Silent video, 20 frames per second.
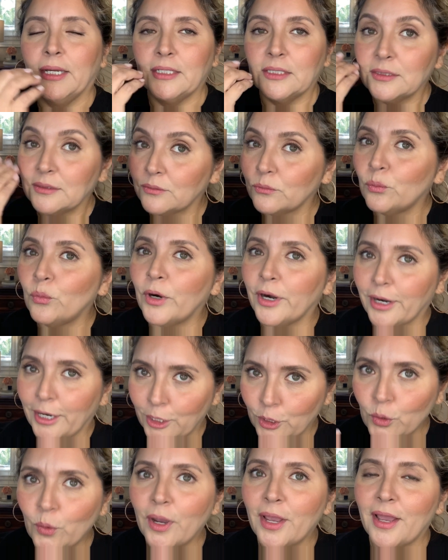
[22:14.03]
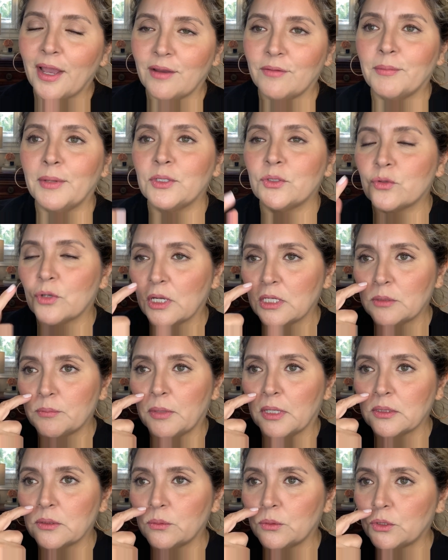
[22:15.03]
where I know I have my dry
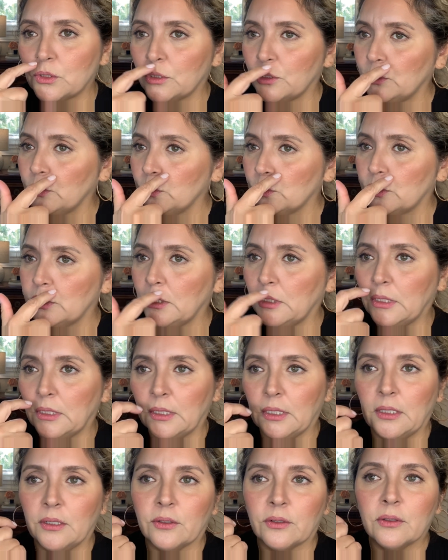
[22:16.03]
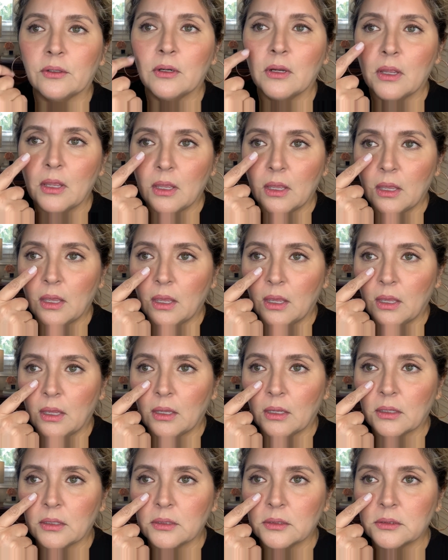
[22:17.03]
spots, which are usually here,
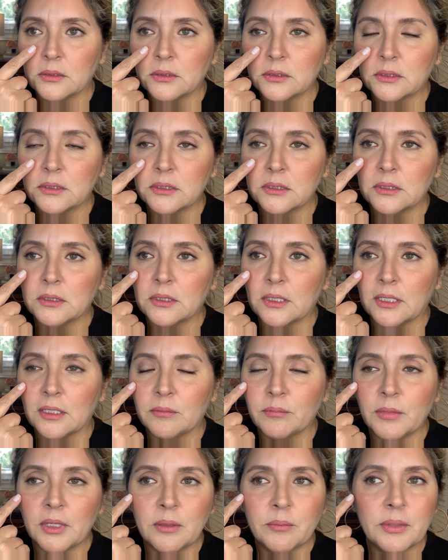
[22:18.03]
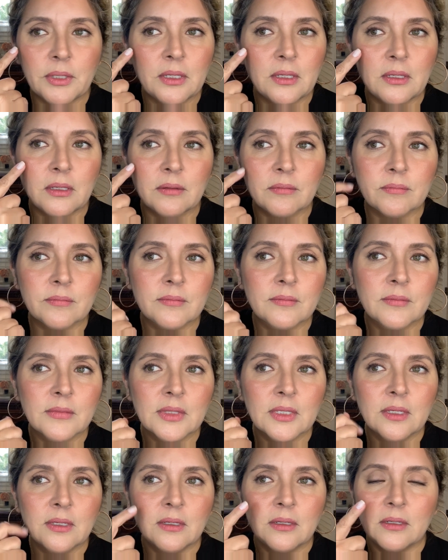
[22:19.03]
and like maybe
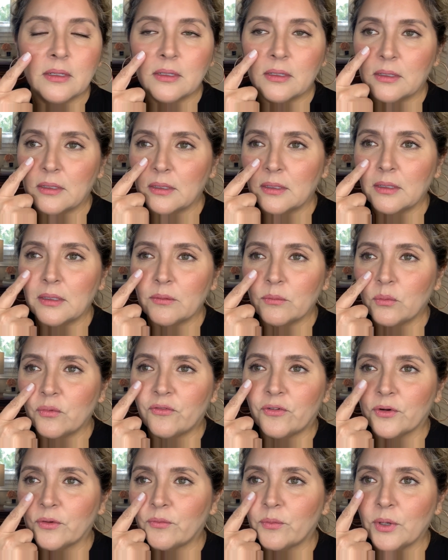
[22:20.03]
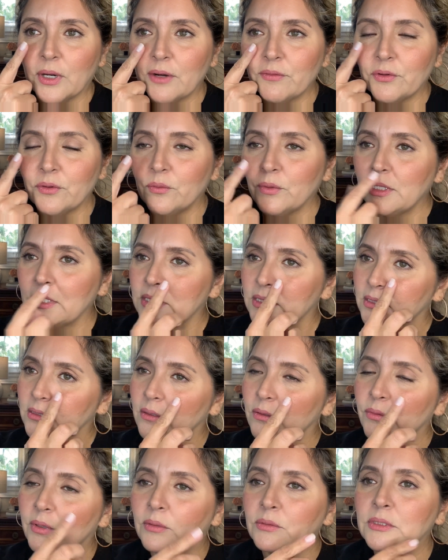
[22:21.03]
for whatever reason
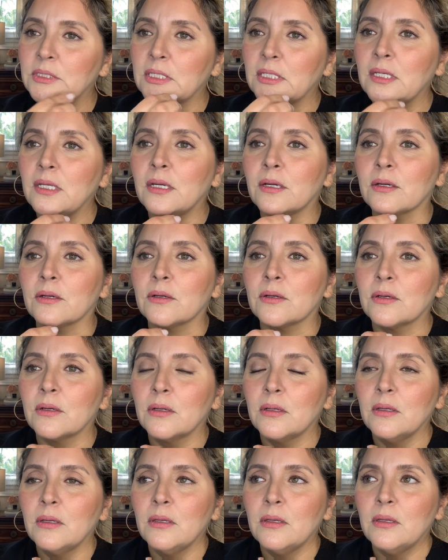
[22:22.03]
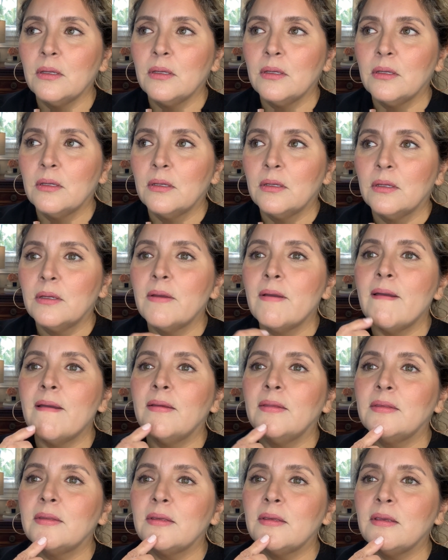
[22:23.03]
around here
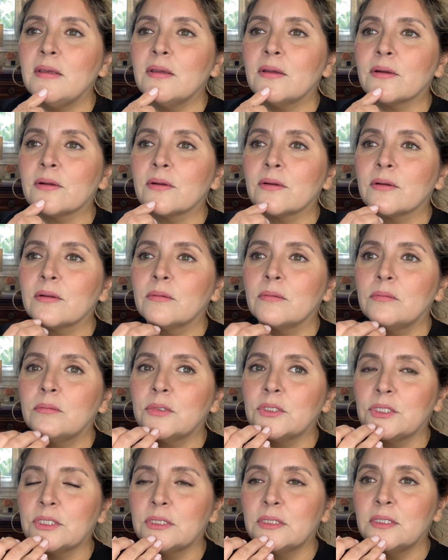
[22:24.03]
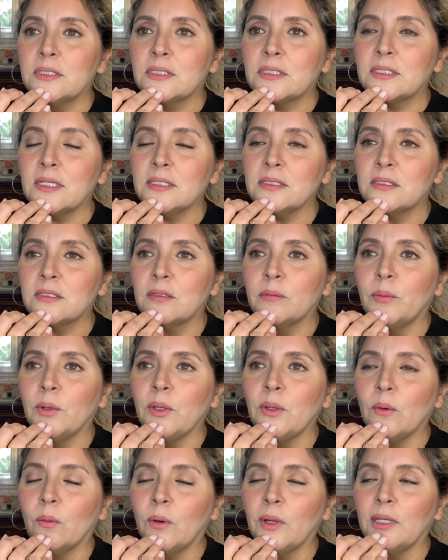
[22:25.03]
and here, which this tends to
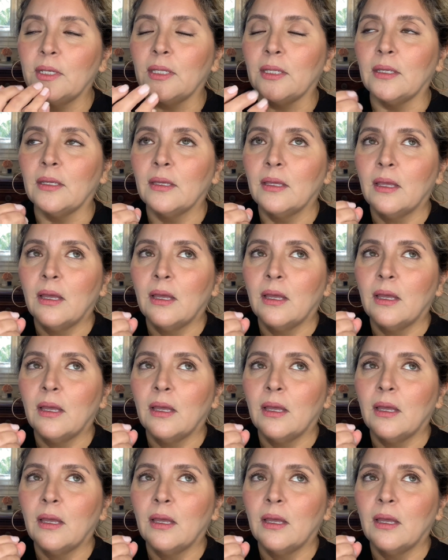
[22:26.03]
be oily,